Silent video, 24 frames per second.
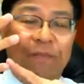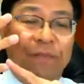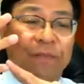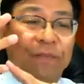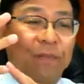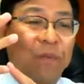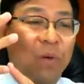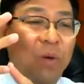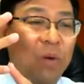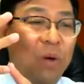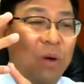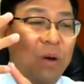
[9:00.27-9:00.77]

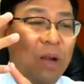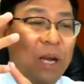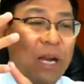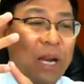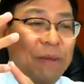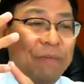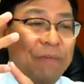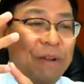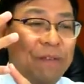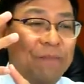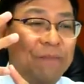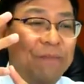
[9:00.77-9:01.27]
4,
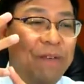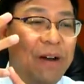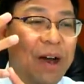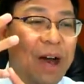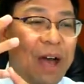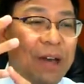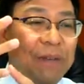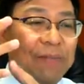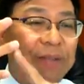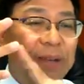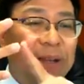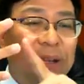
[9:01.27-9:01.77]
level
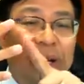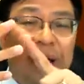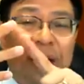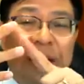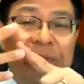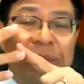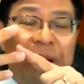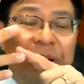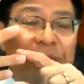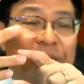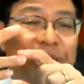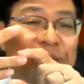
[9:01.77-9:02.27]
5,
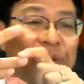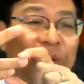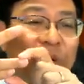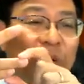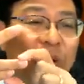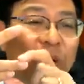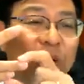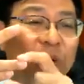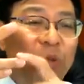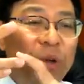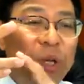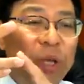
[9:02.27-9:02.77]
level
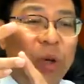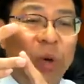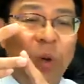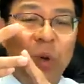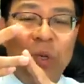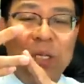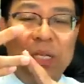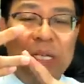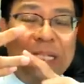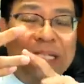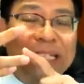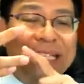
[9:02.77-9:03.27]
4, we call
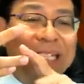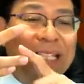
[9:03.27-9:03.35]
this